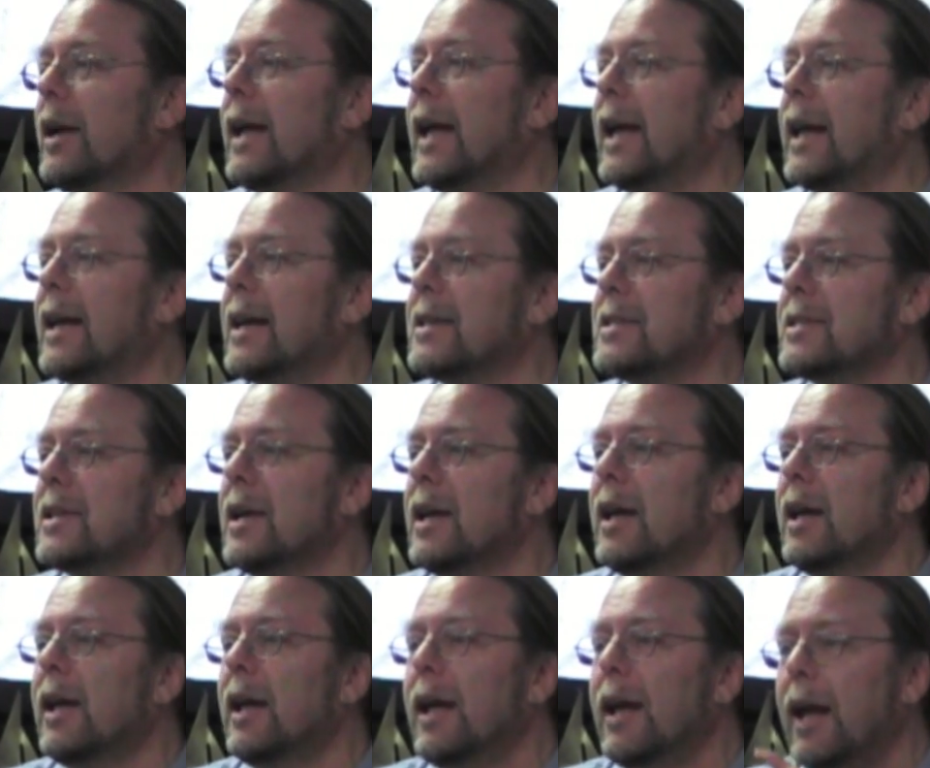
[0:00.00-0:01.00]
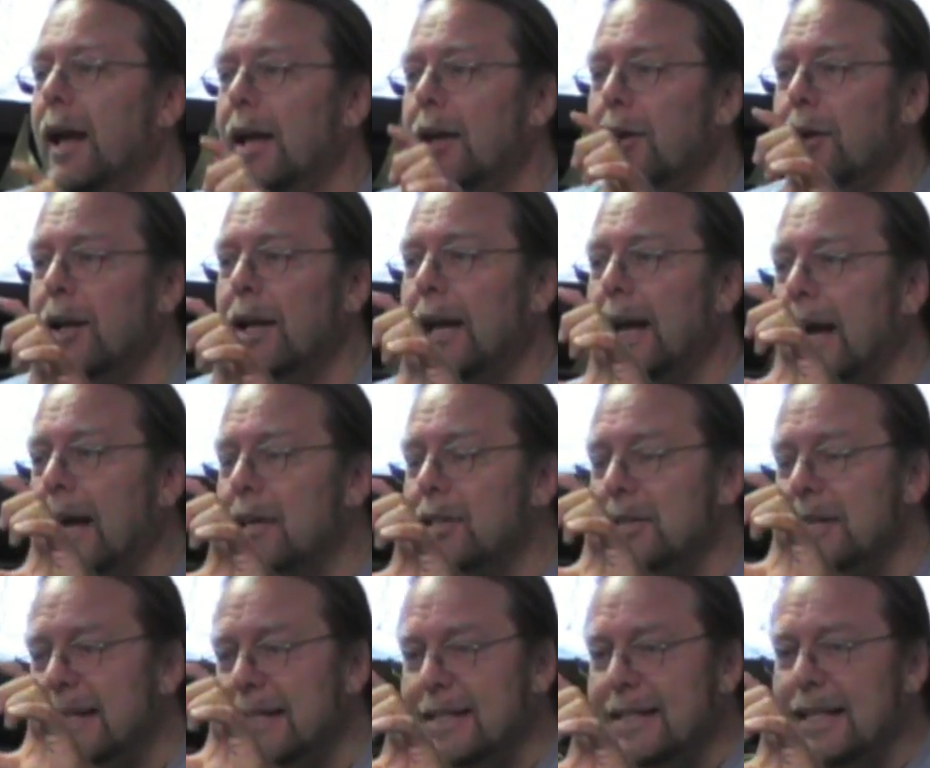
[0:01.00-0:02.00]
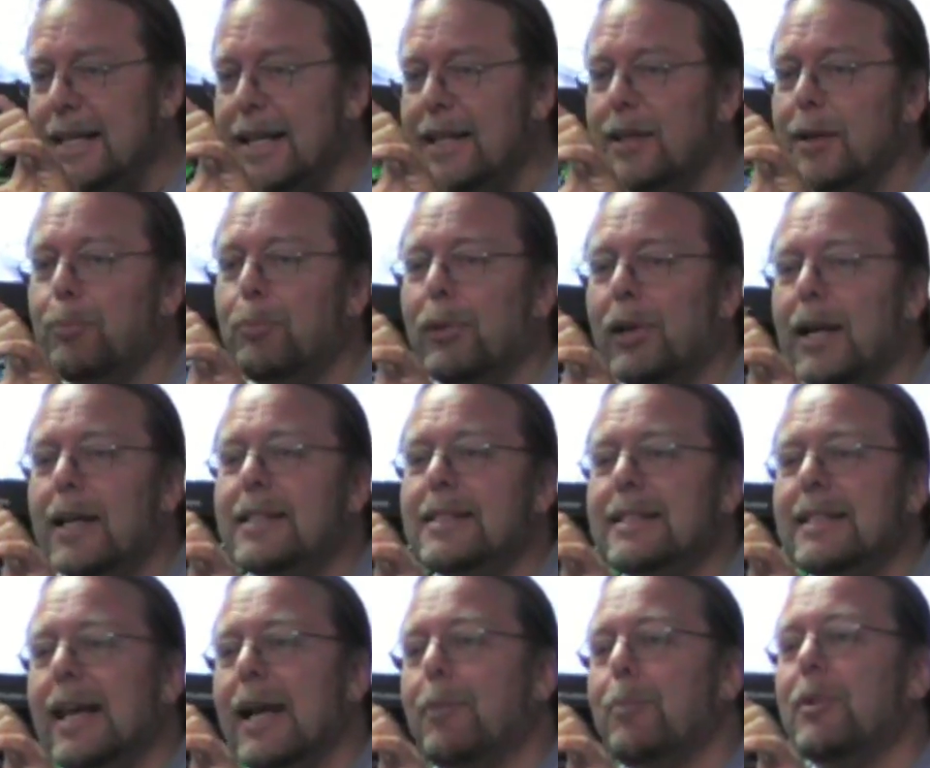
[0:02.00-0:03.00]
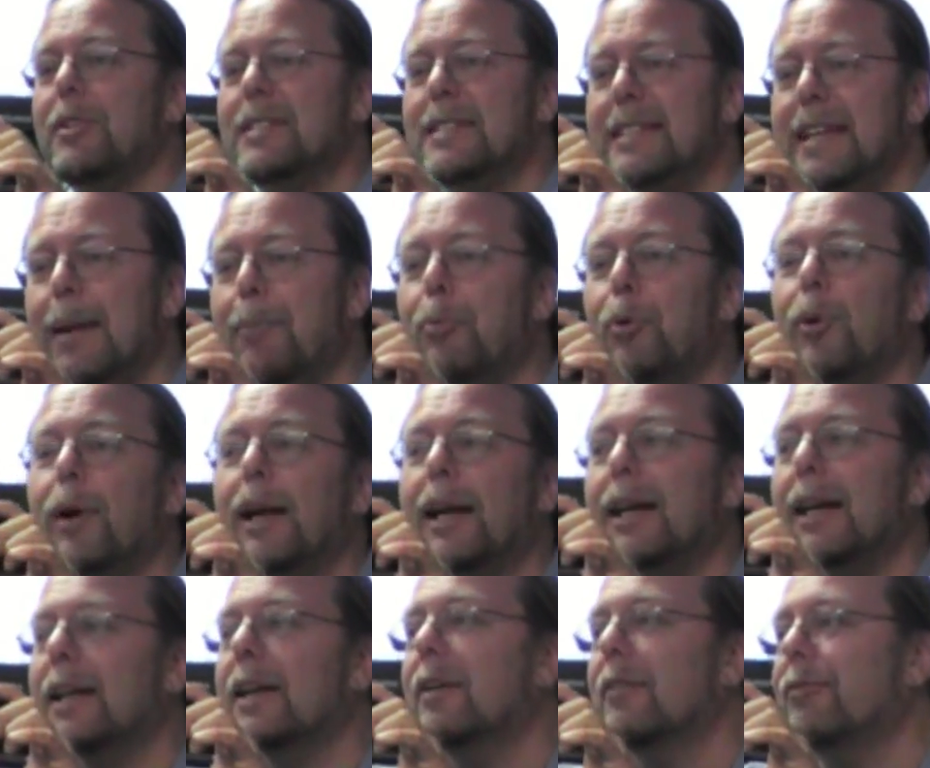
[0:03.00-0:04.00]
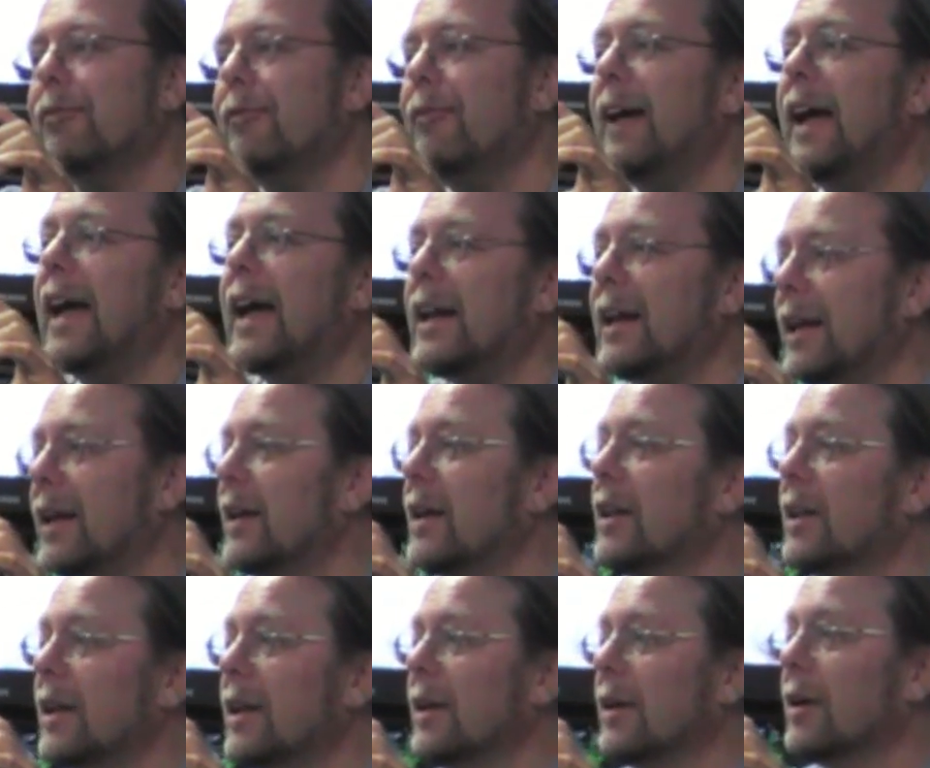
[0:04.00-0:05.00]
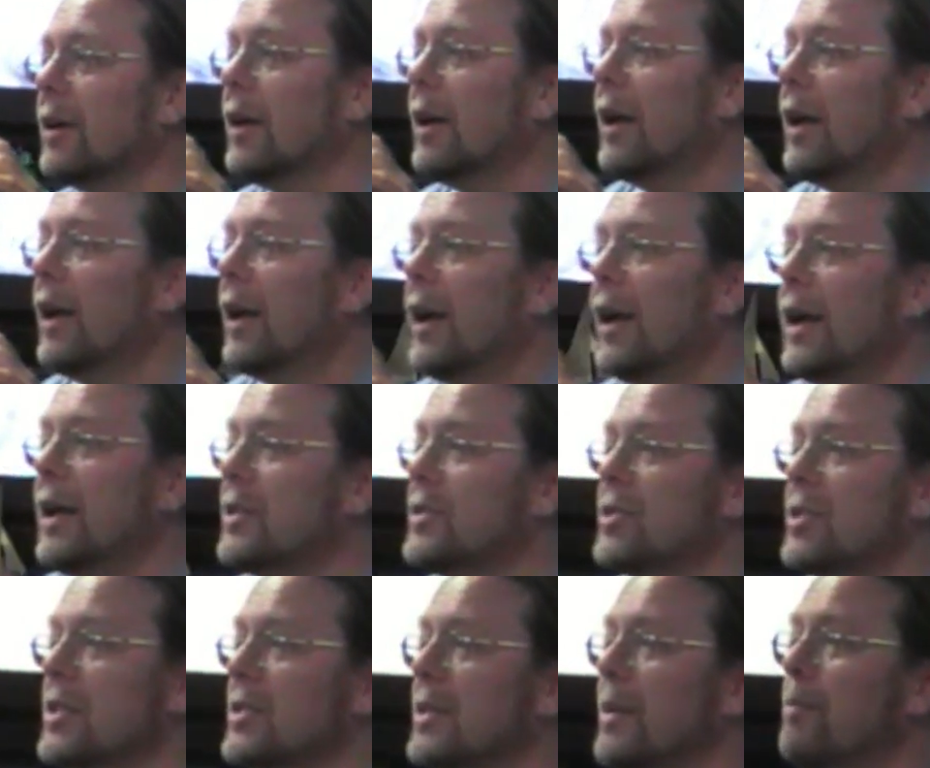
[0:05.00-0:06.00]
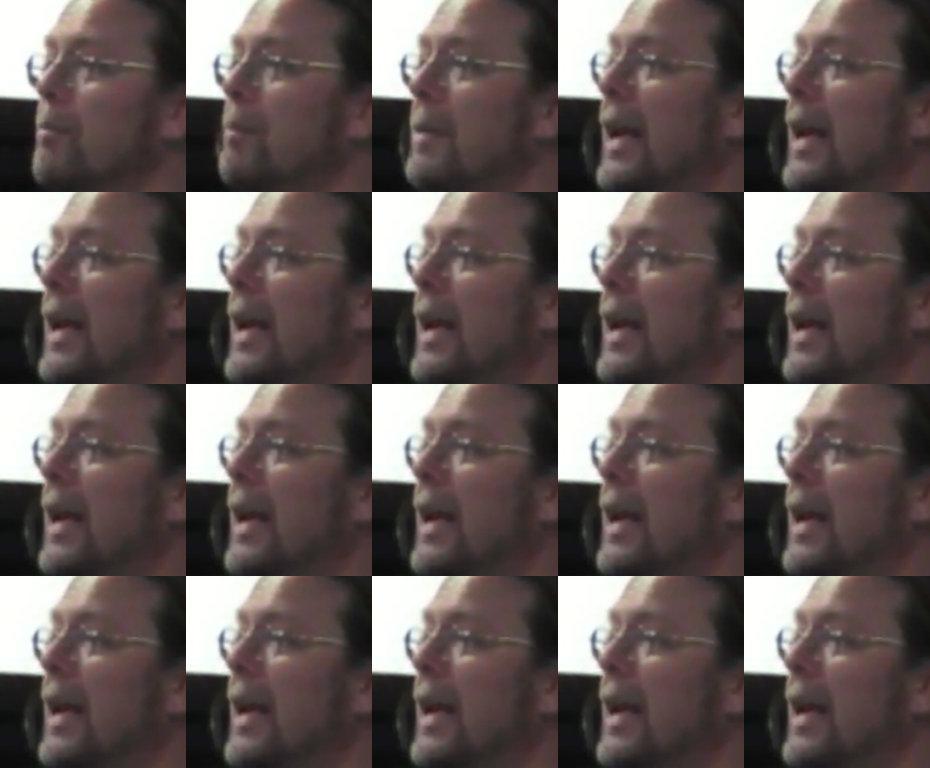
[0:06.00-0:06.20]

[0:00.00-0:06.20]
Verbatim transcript: drug addicts, and you can actually see the blood sample separate into fat and clear. It's just